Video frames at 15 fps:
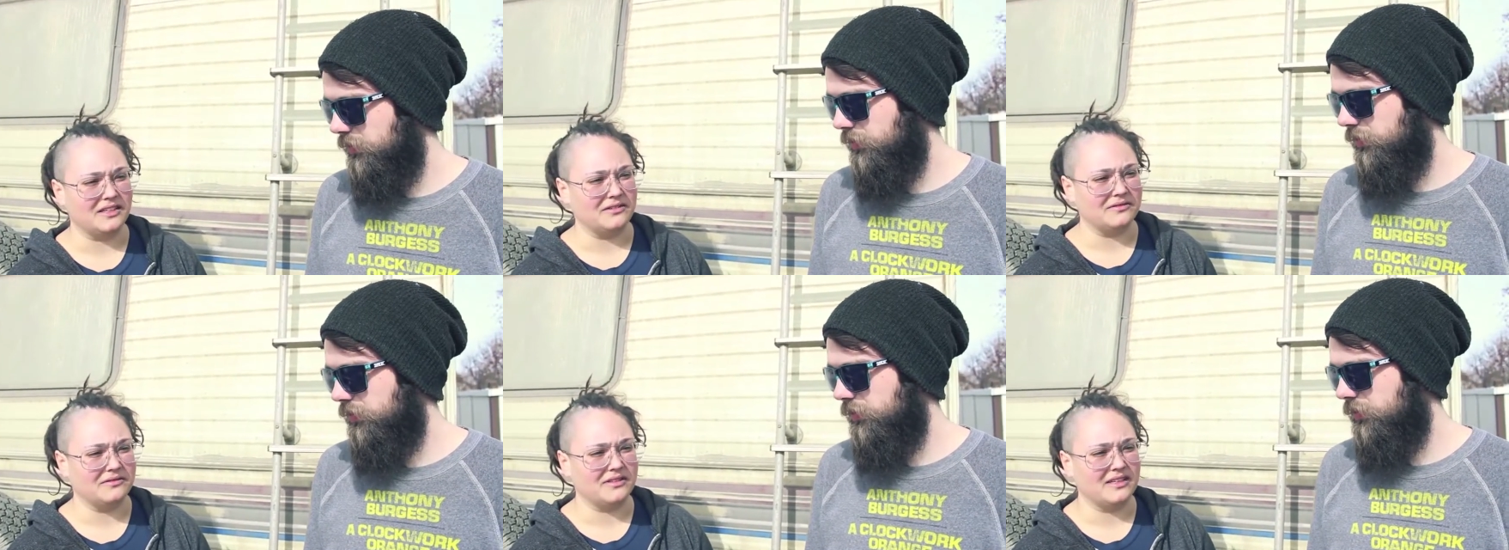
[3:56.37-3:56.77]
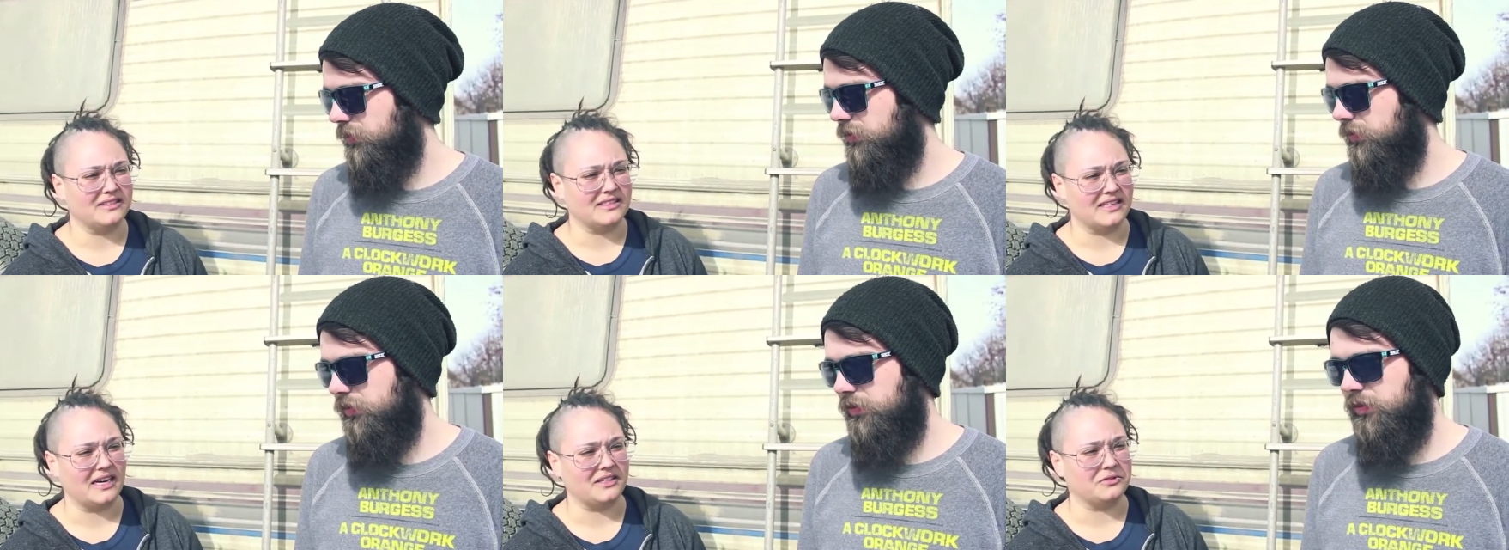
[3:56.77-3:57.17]
Speaker 1: you know,
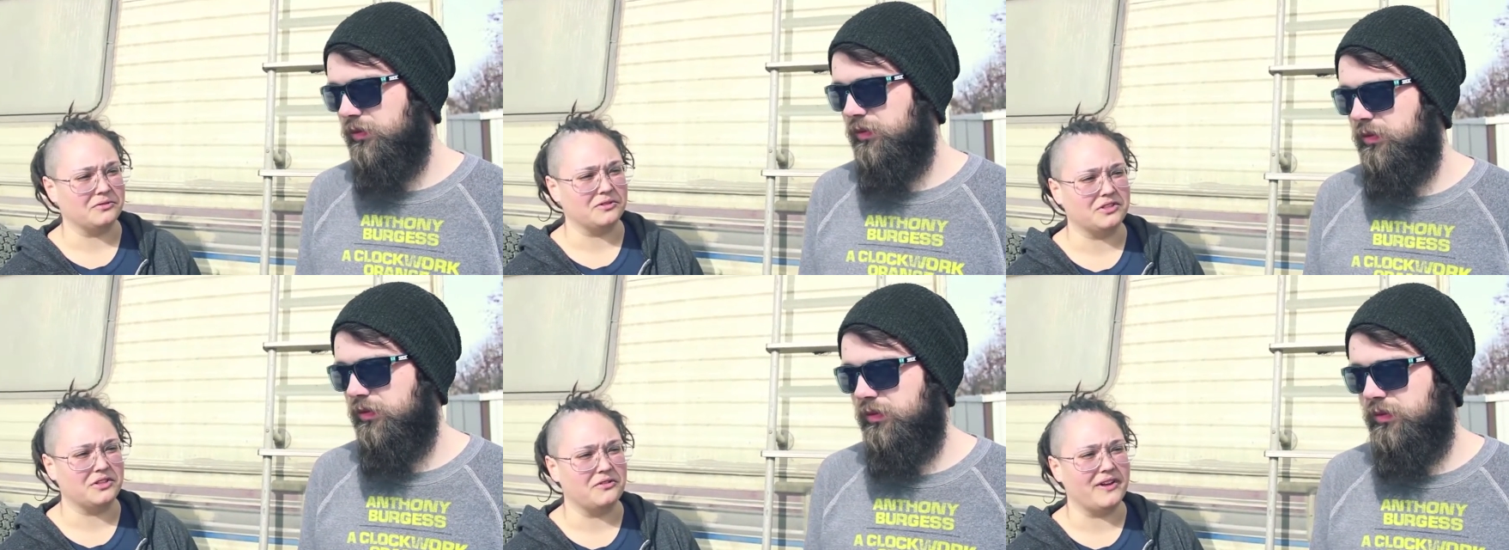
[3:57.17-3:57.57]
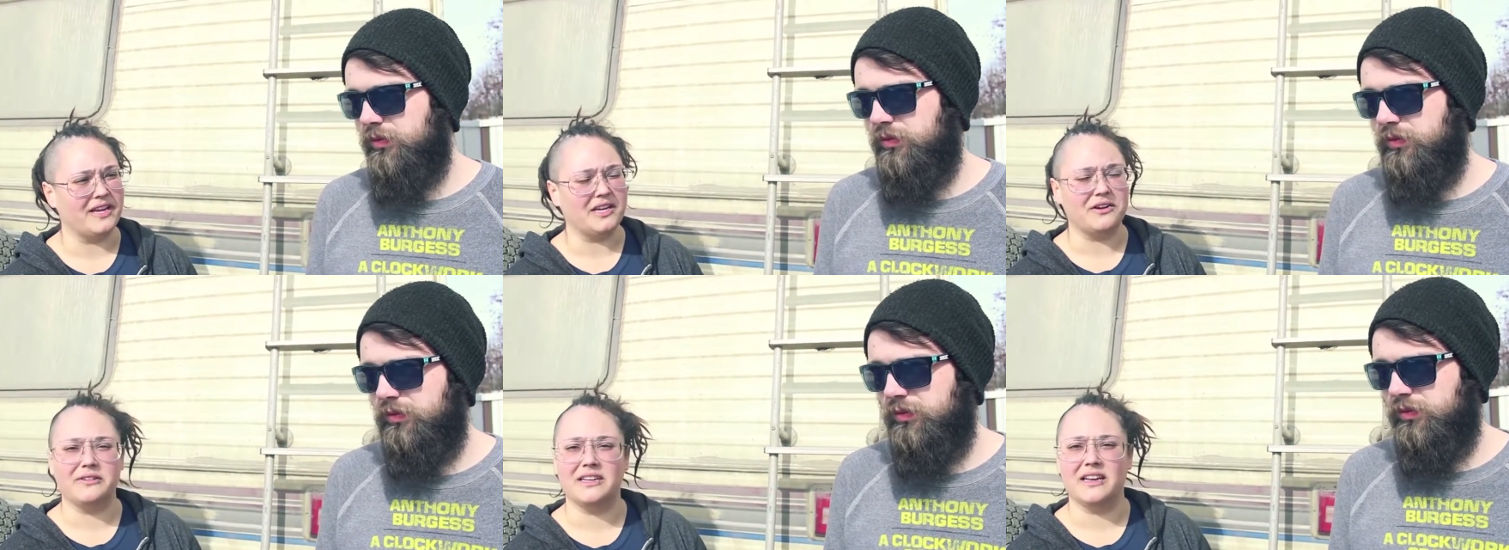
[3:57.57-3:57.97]
it's an actual show
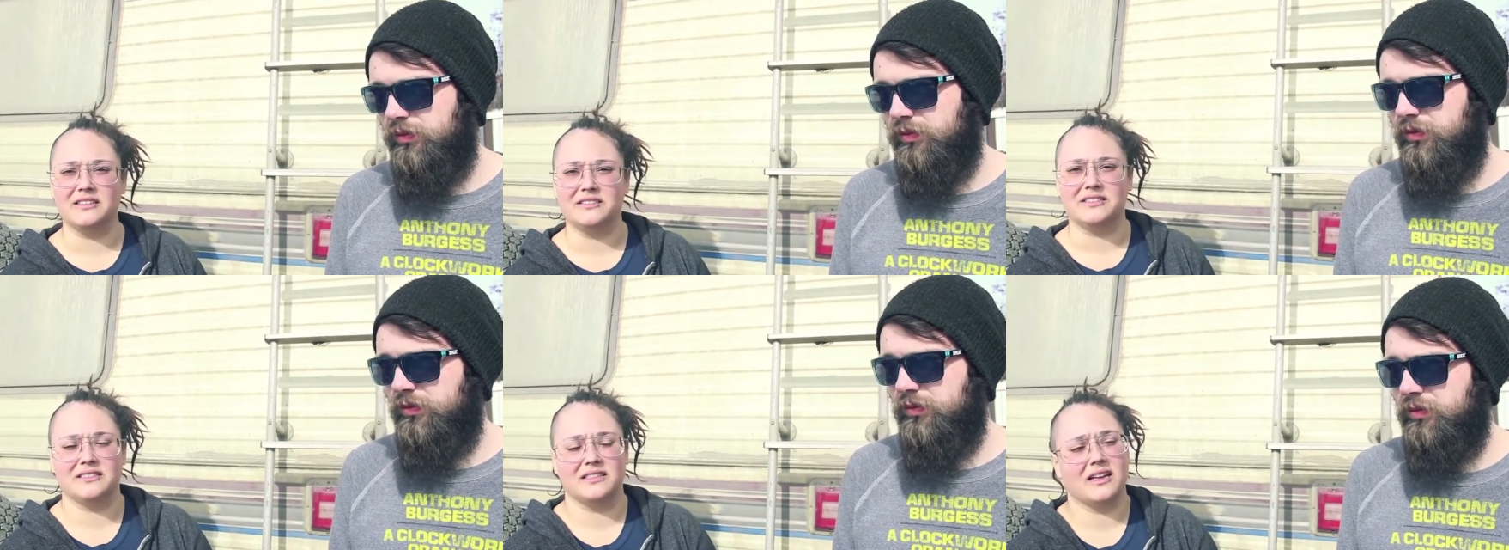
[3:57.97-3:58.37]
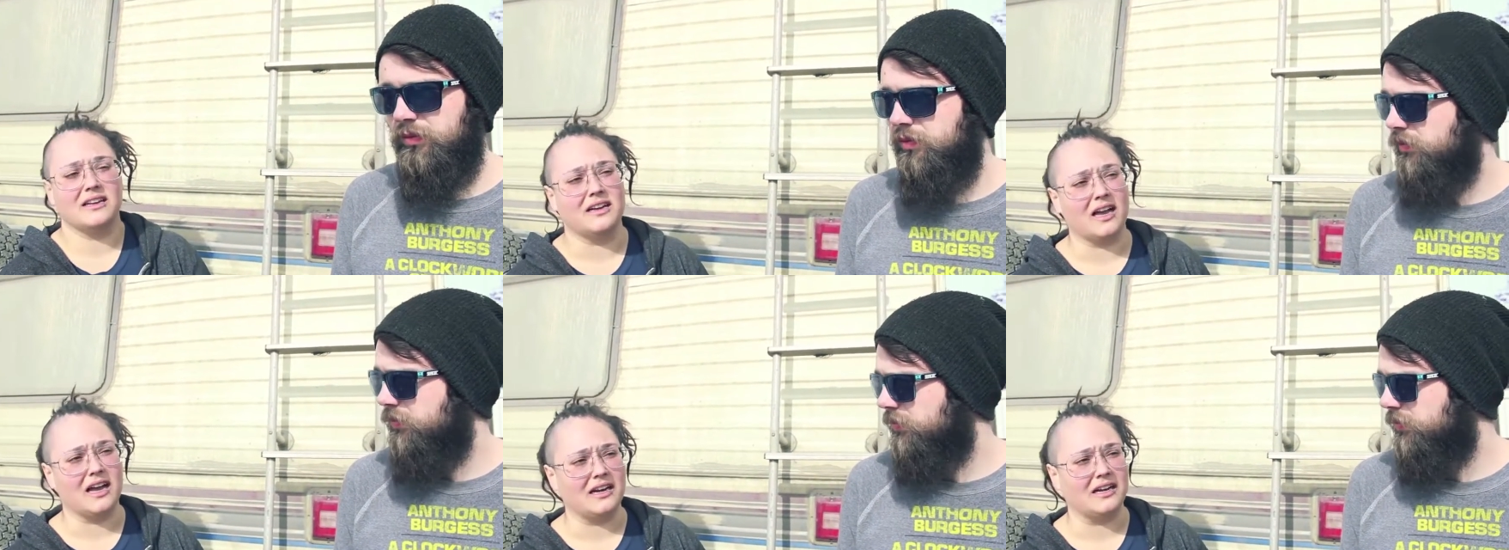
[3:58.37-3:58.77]
venue and not just a
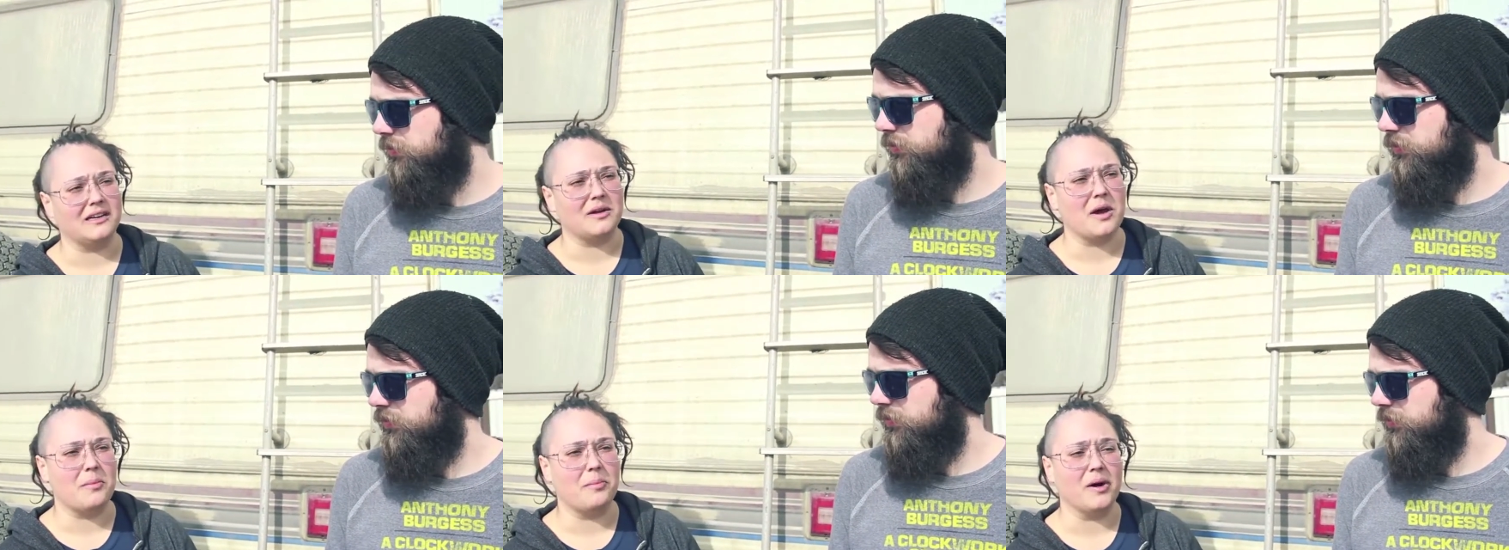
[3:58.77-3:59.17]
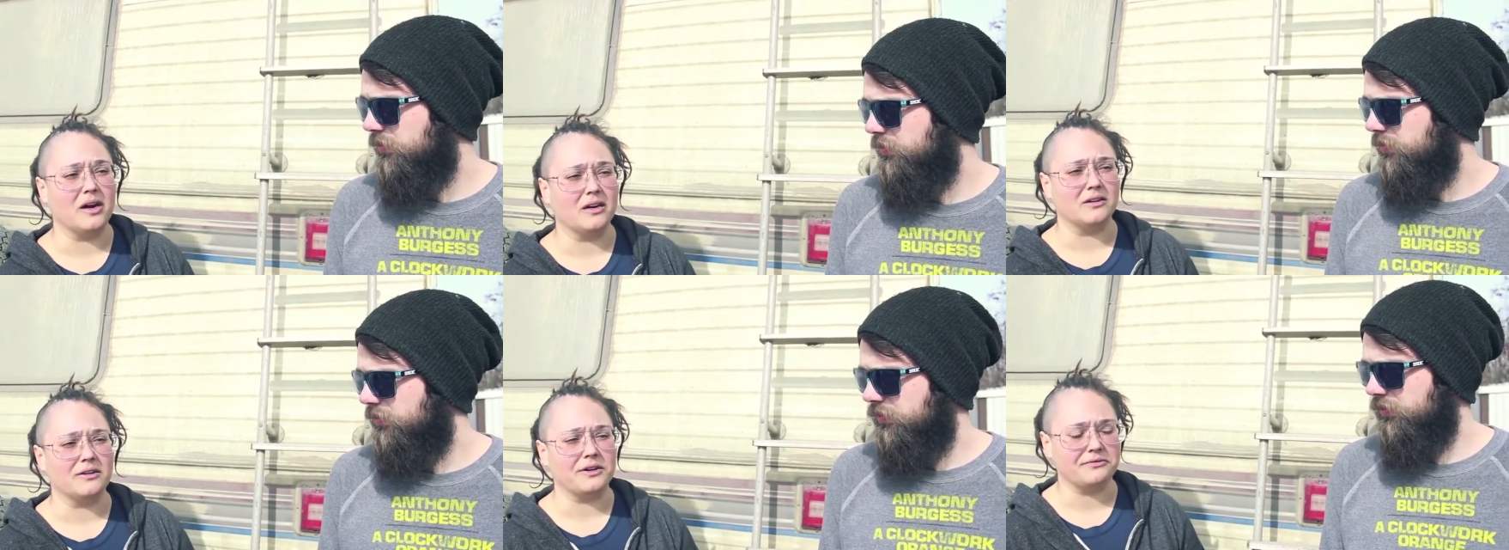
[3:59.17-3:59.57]
kind of a
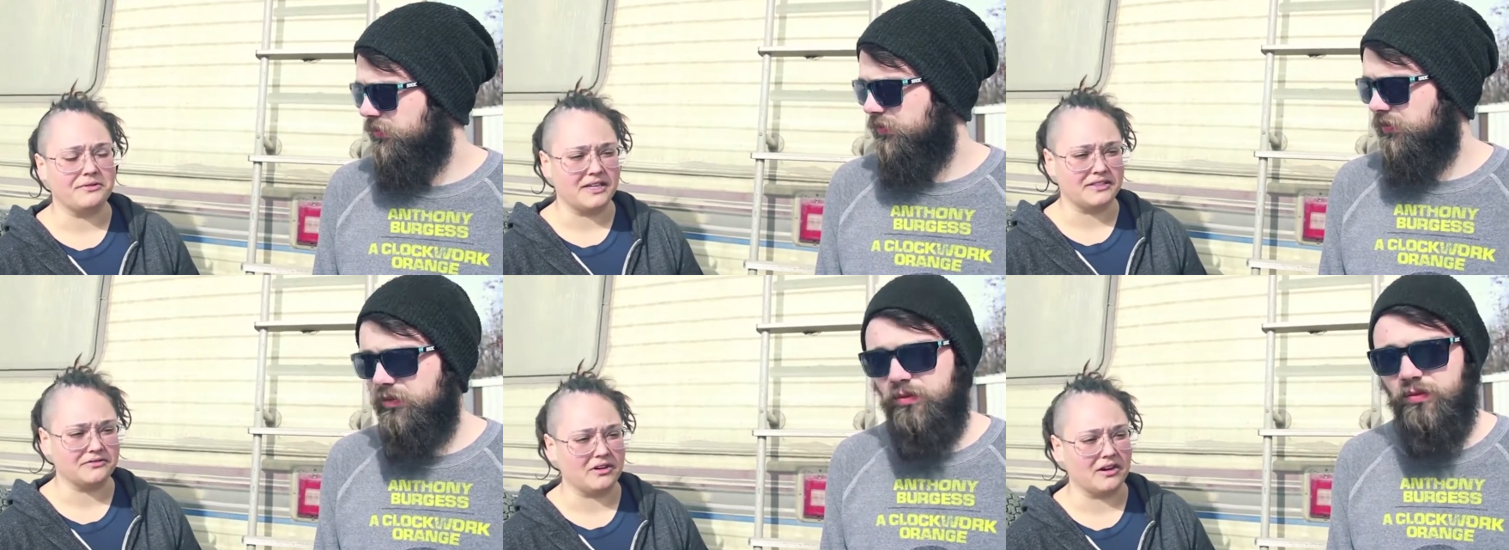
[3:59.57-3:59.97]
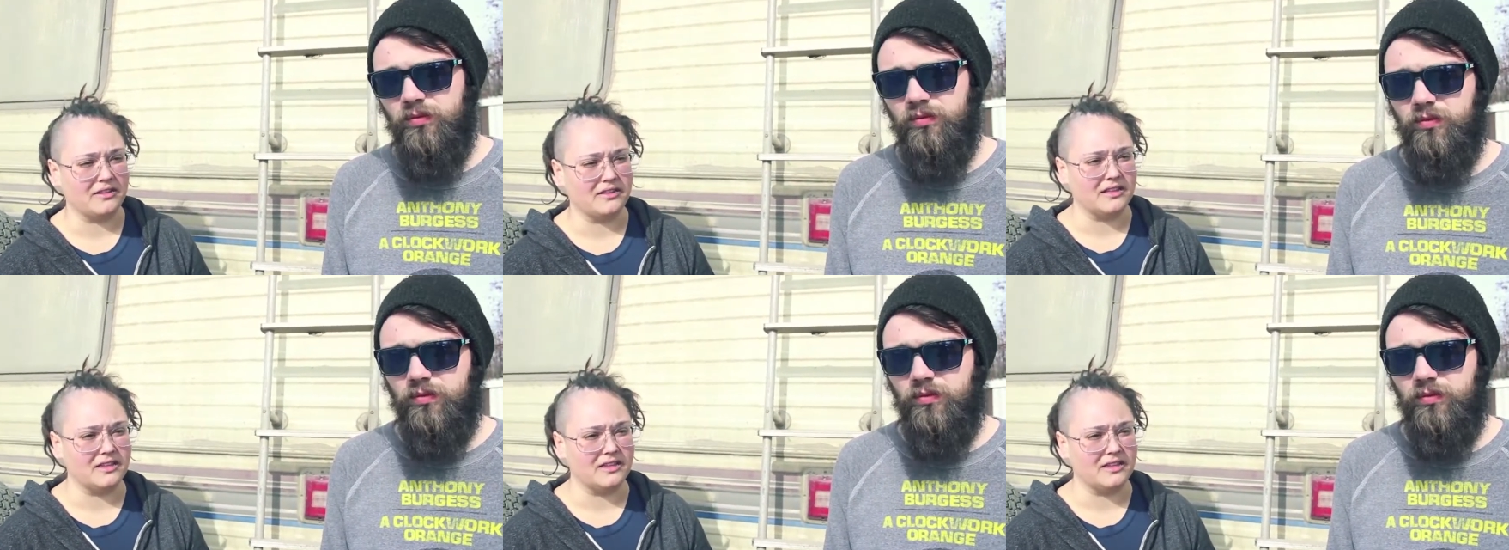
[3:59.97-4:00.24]
bar or a restaurant